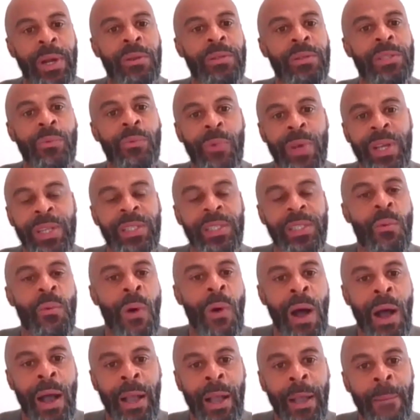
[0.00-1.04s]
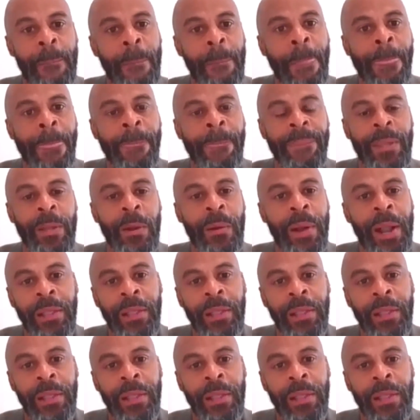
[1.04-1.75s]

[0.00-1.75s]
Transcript: There's a reason why, you know,